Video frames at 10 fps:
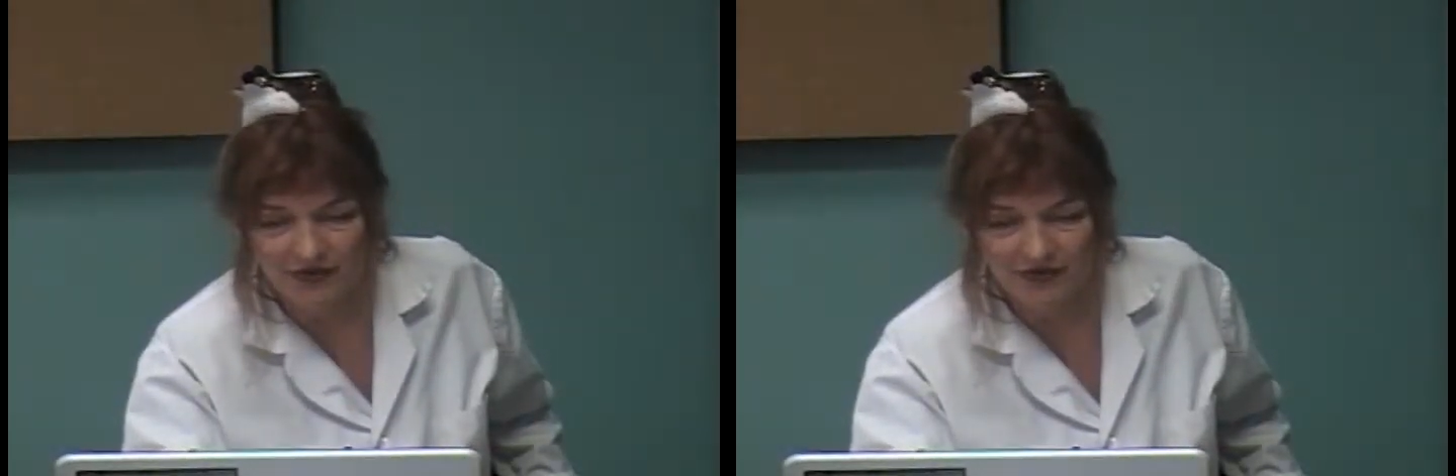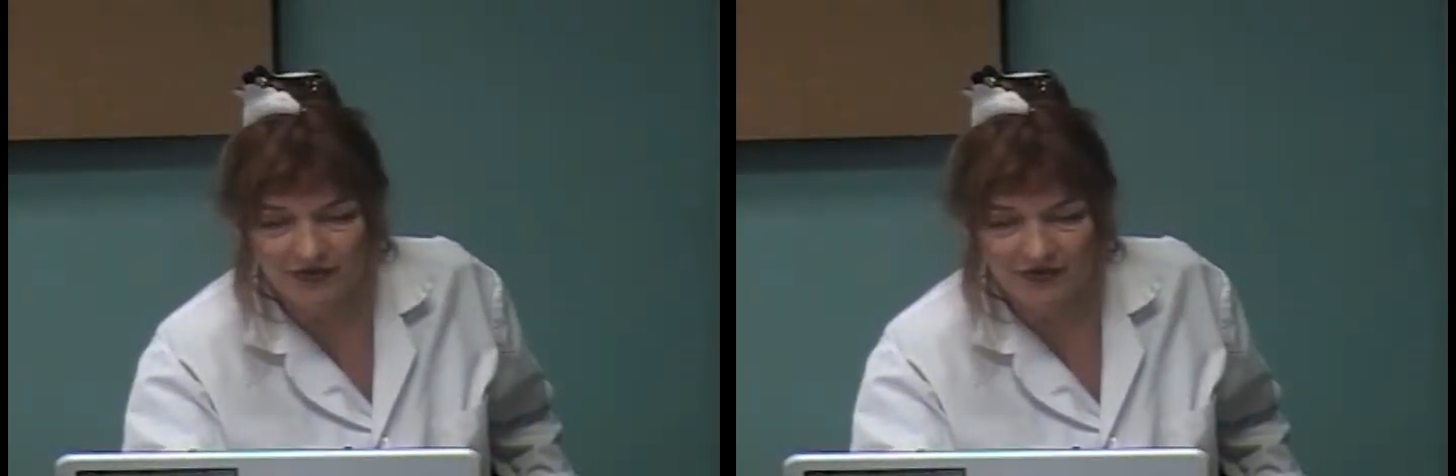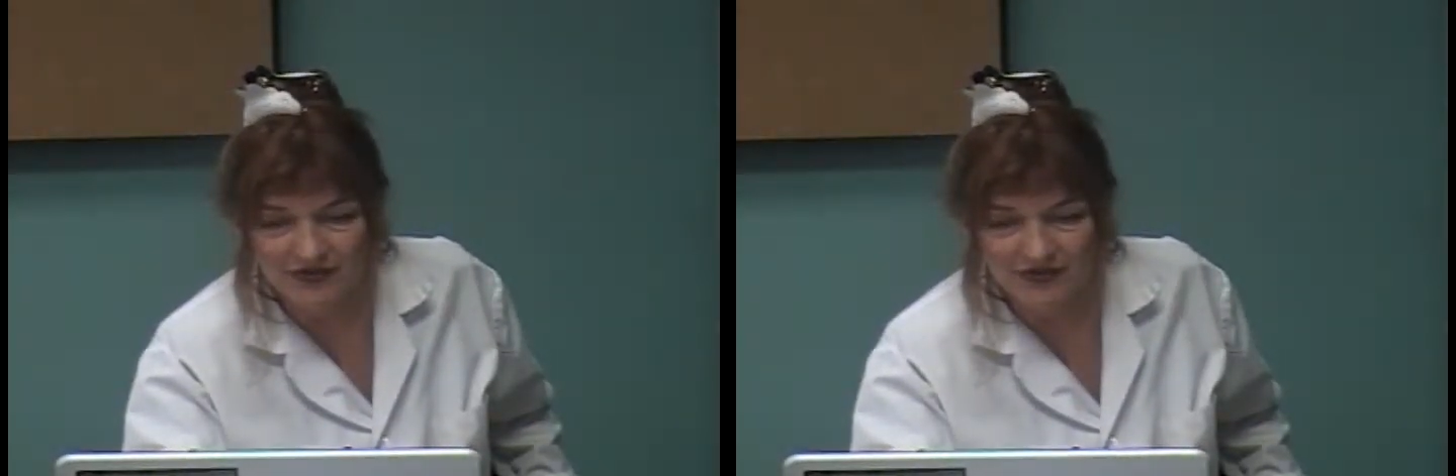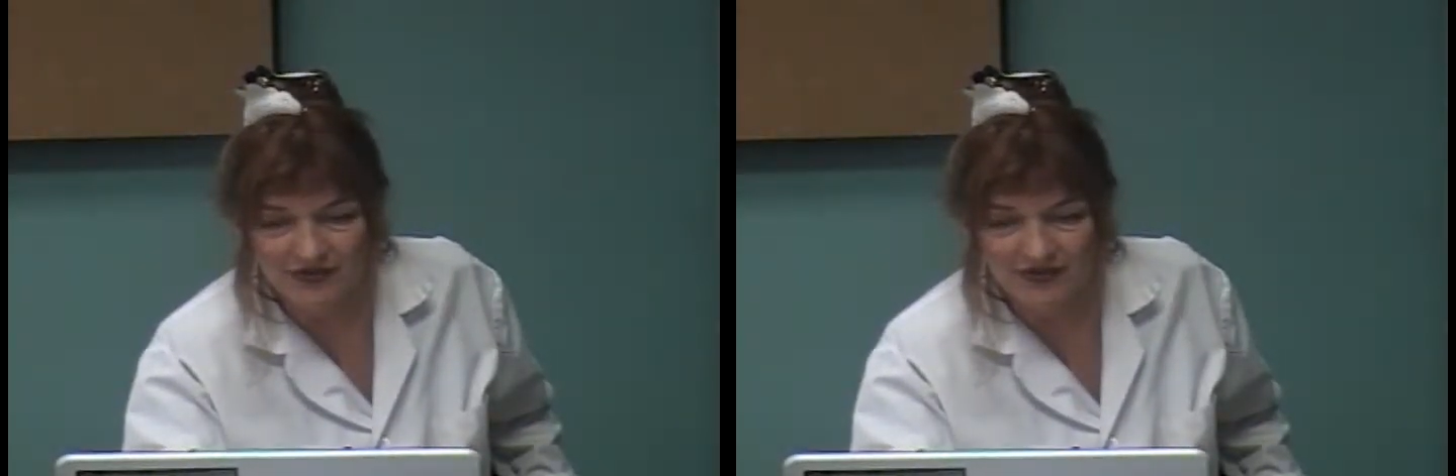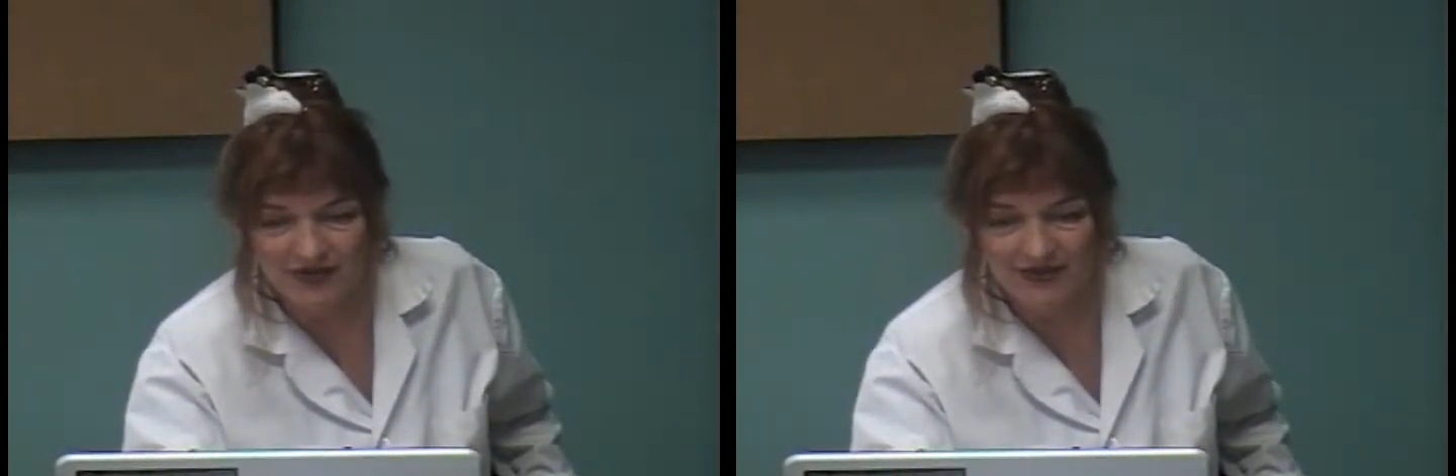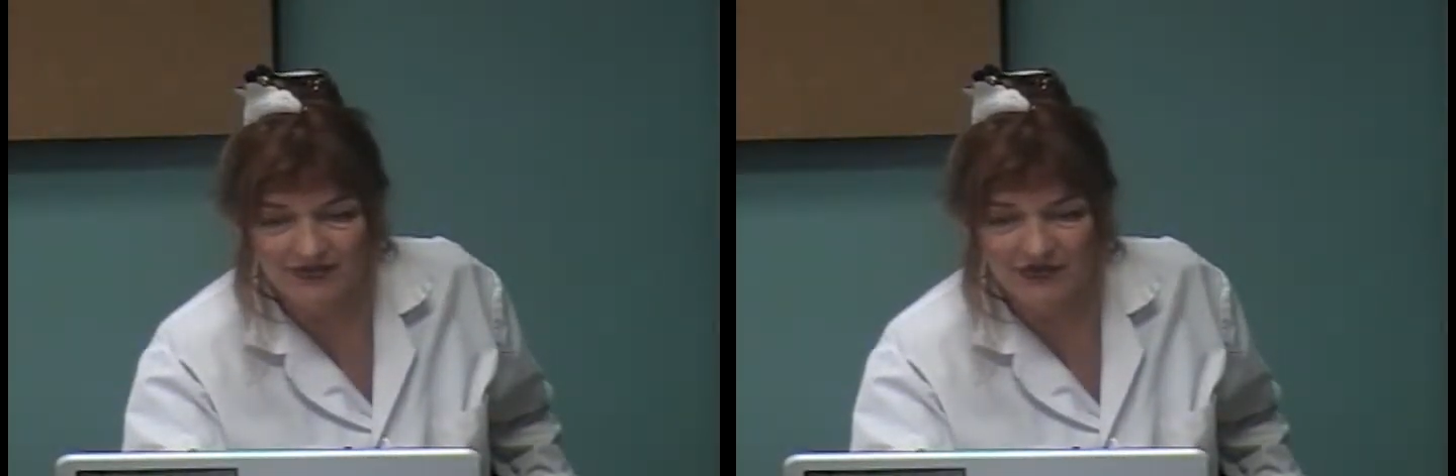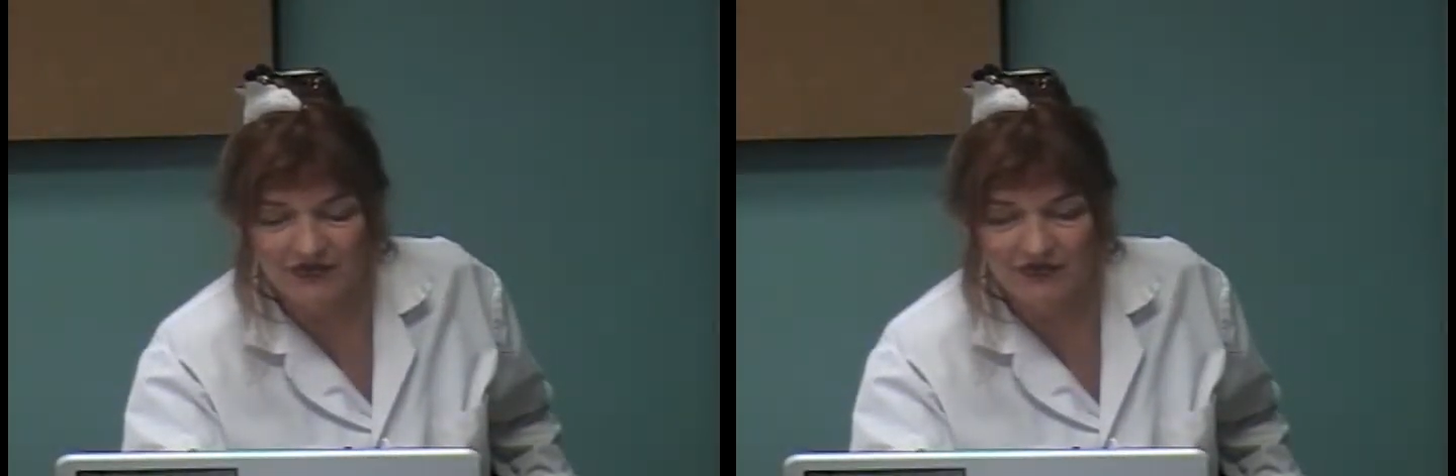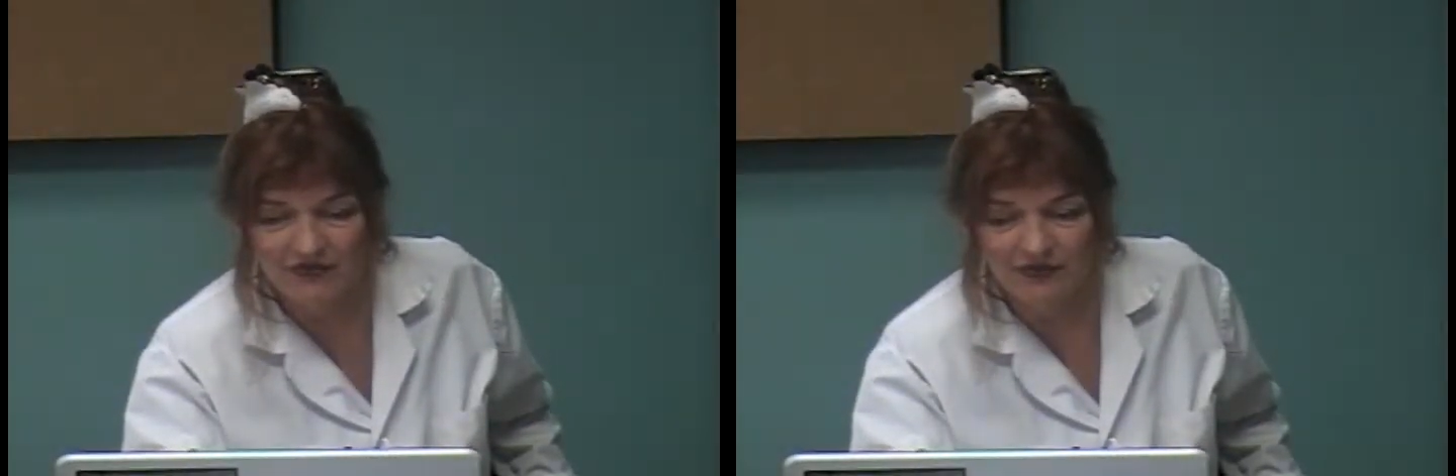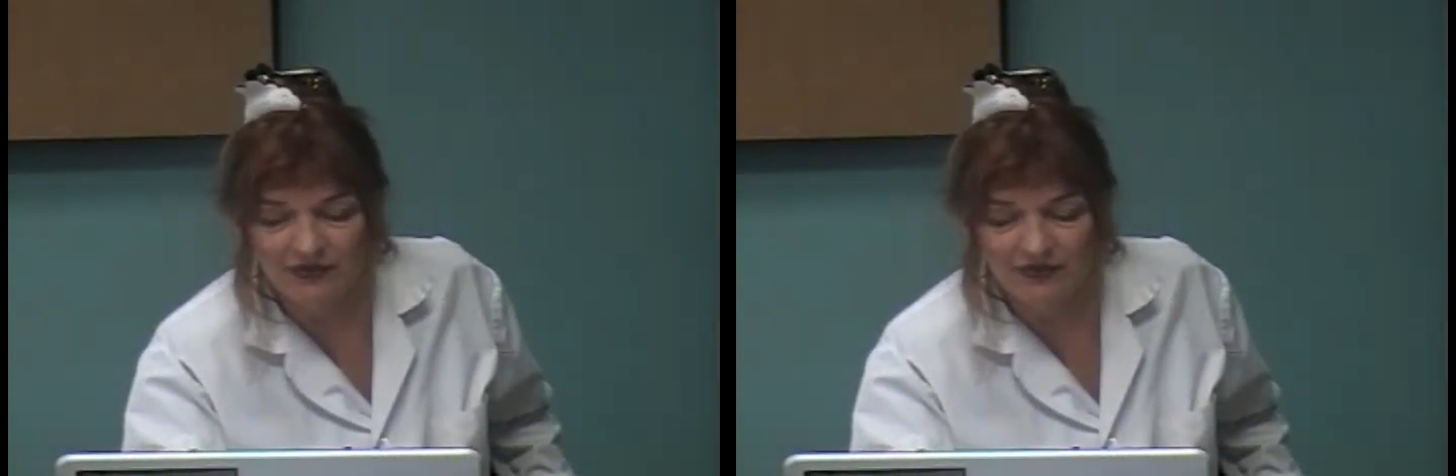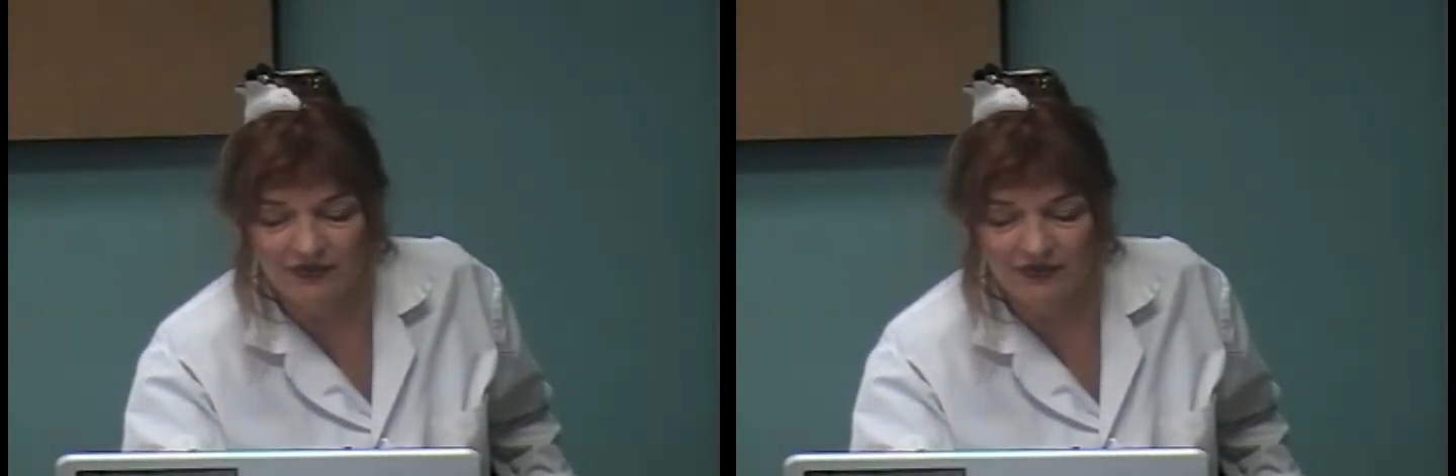doctors, and I asked you to